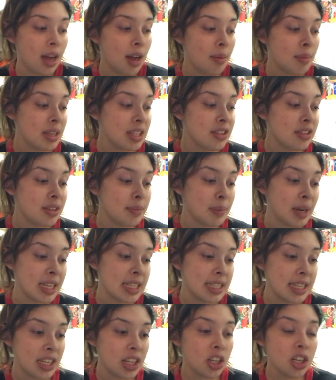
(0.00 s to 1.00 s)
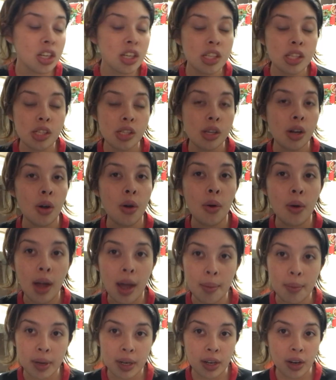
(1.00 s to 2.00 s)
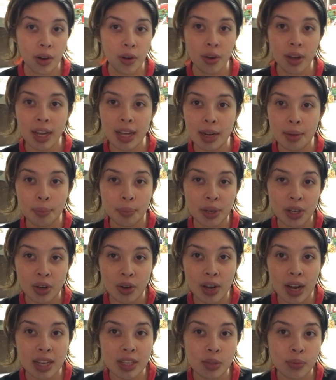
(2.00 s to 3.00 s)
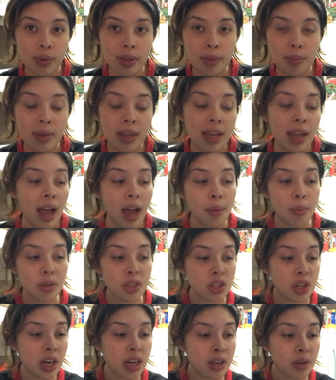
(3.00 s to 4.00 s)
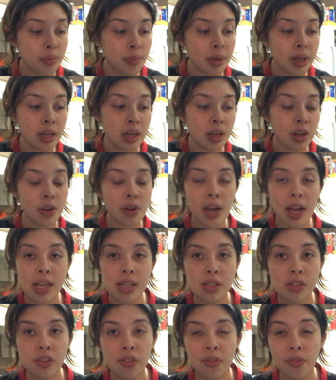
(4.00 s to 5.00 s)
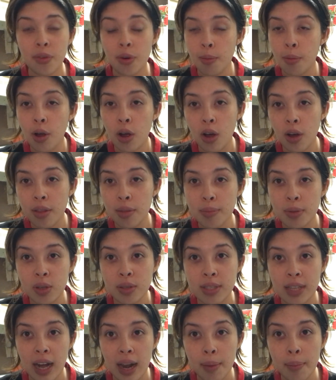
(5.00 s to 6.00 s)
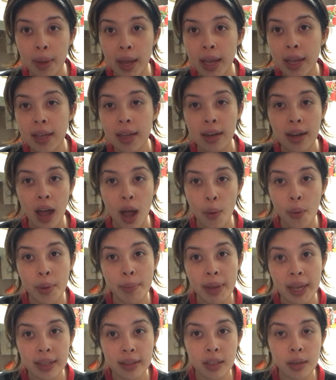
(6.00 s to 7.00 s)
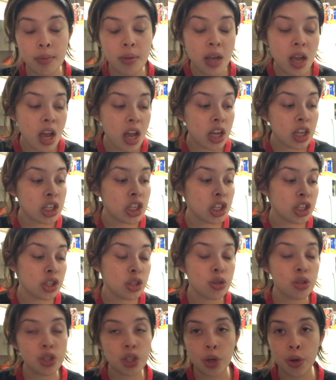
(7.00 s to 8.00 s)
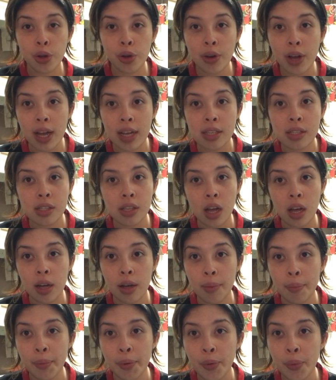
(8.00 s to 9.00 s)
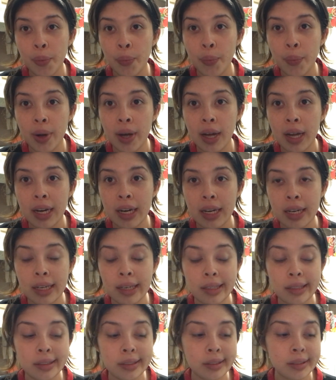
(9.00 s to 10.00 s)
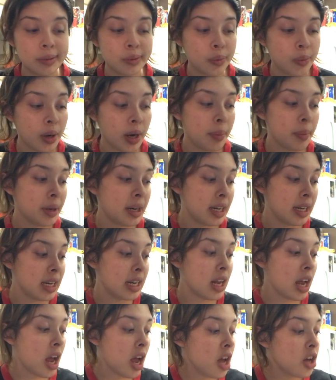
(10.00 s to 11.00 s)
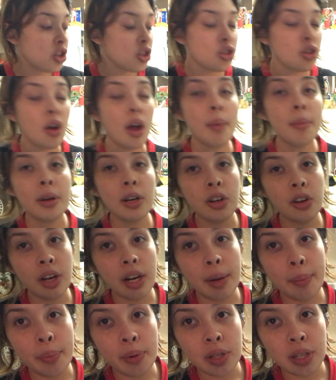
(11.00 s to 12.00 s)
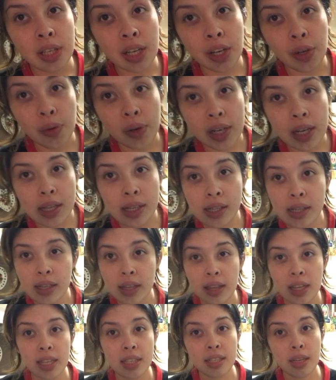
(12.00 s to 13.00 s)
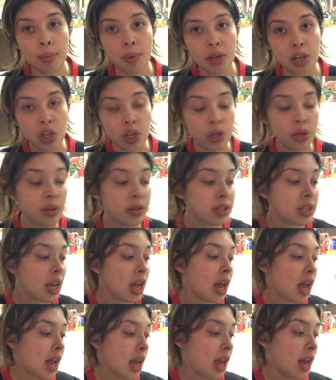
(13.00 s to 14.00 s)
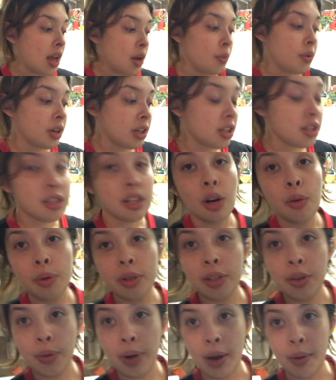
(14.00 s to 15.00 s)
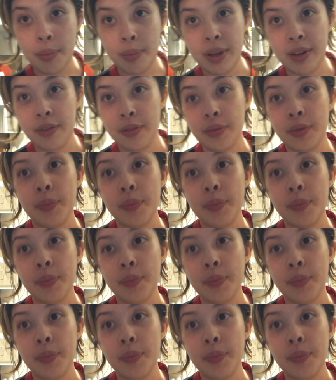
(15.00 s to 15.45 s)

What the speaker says: It's my dinner, so I'm gonna go ahead and bring you guys with me. I'm gonna try to bring you guys from all the meals that I make and how I make them, just to show you guys what I'm gonna need. So I'm gonna go ahead and put the ingredients, the things I'm gonna use, and we're gonna start with the ground beef.